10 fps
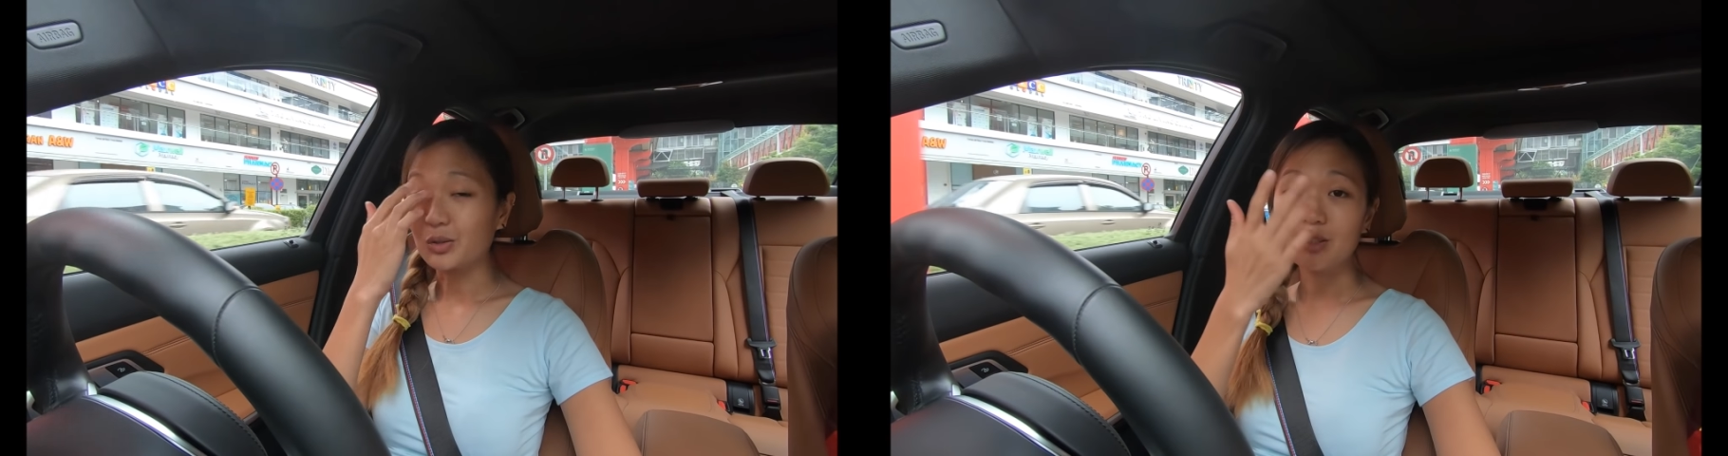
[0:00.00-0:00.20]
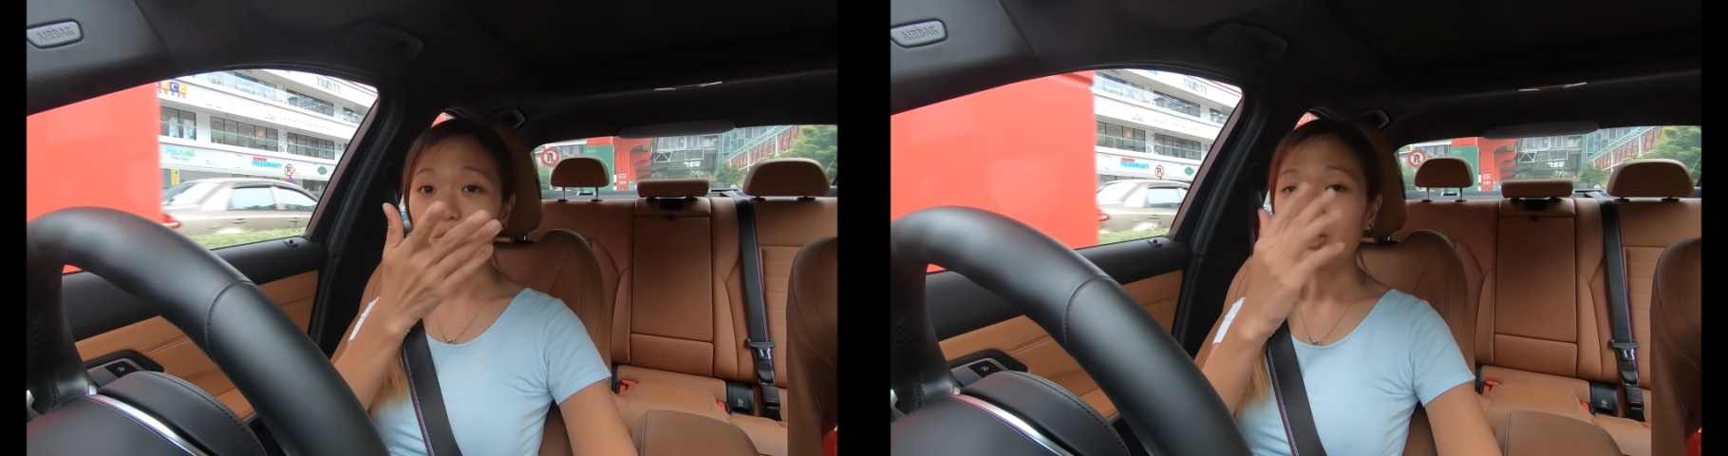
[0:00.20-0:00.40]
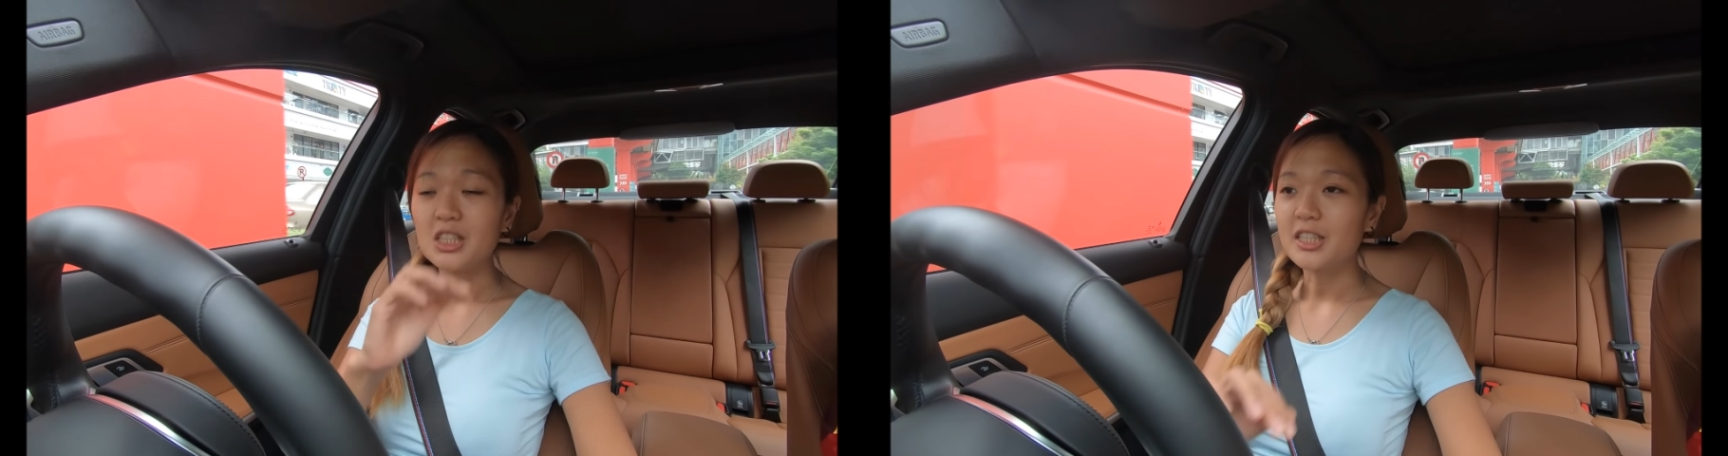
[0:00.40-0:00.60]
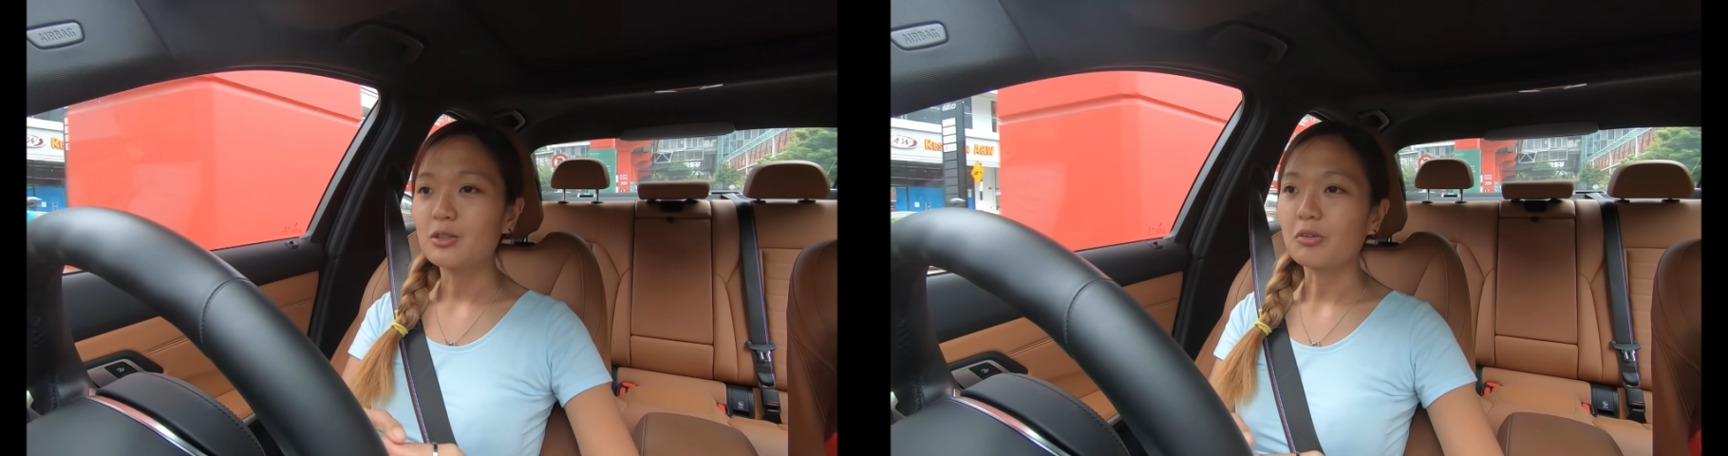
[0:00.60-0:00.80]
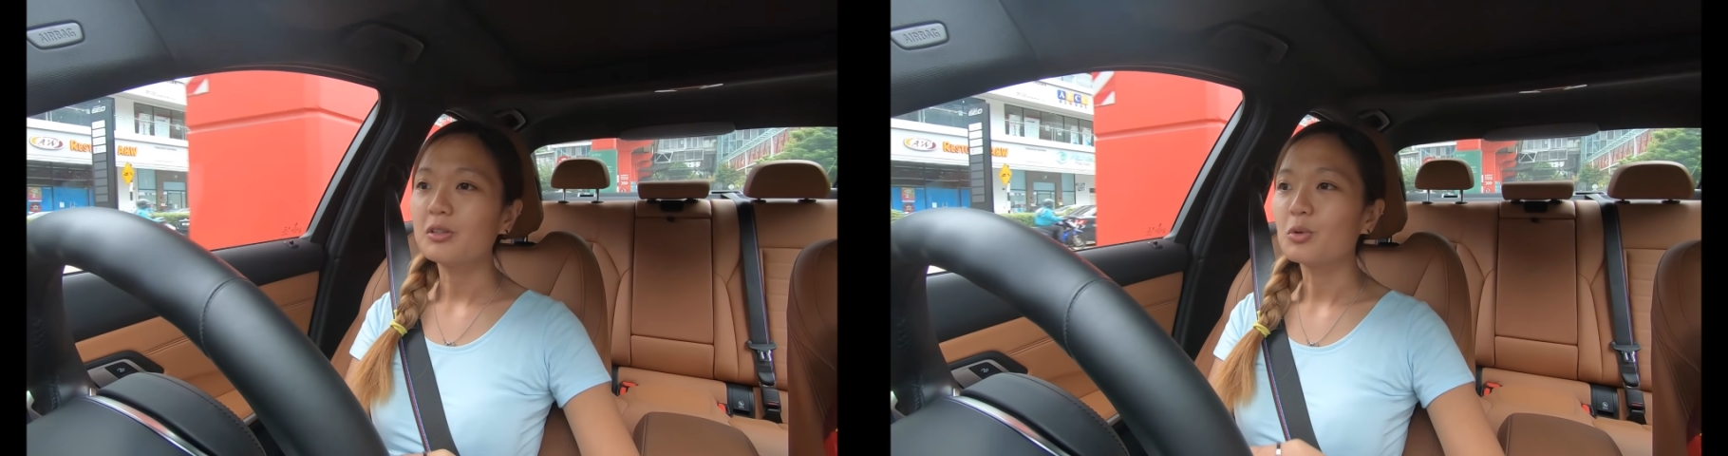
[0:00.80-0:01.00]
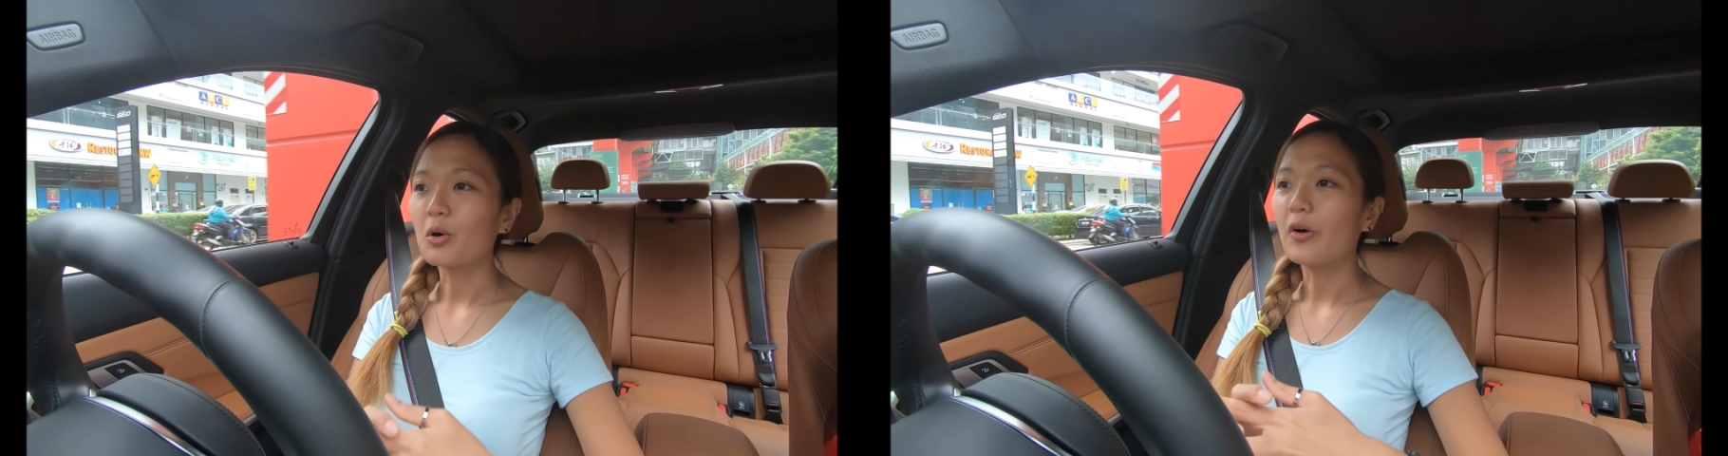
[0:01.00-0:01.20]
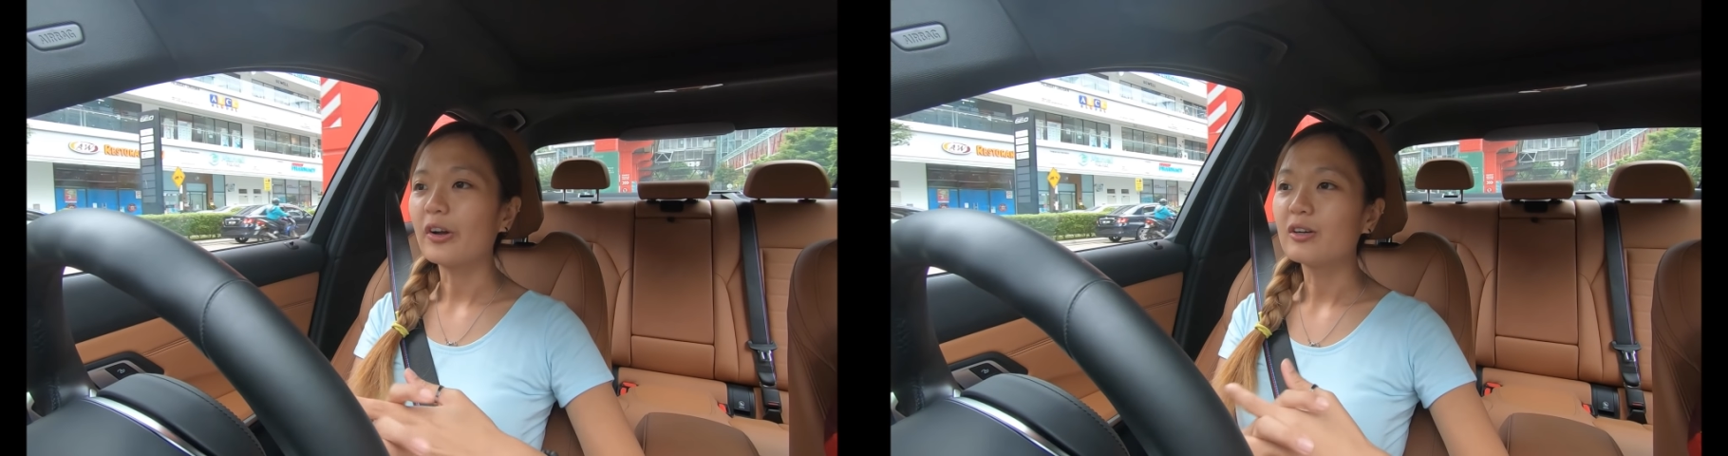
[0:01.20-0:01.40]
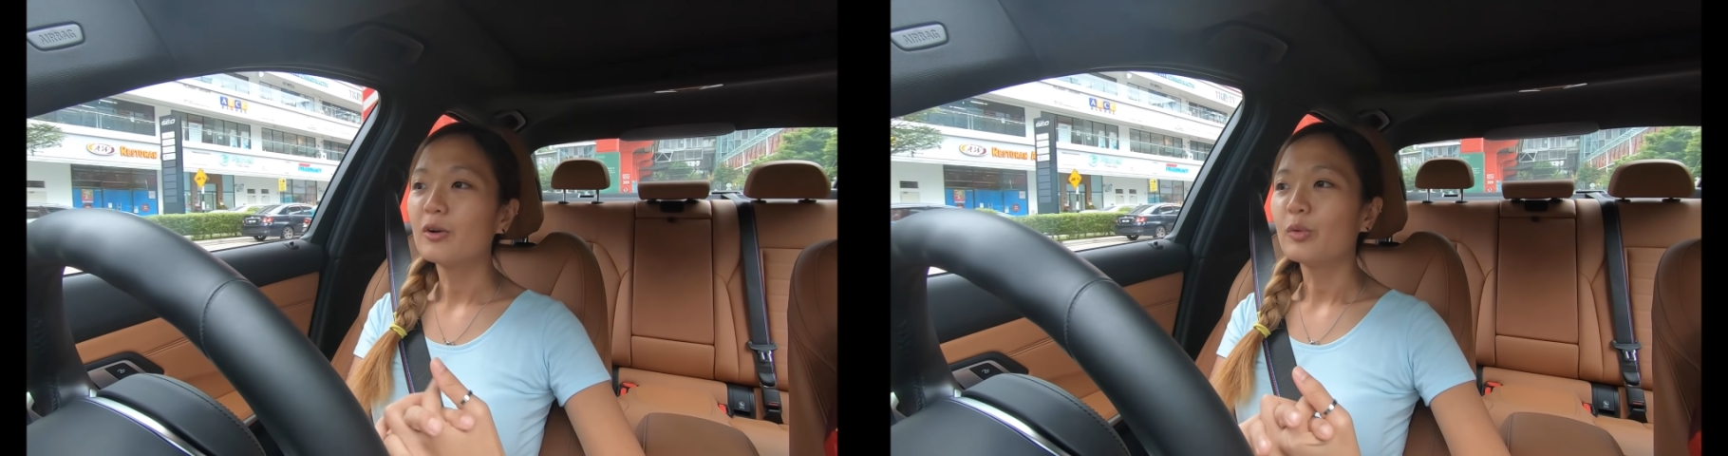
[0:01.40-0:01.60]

talking to DJ, talking to Con,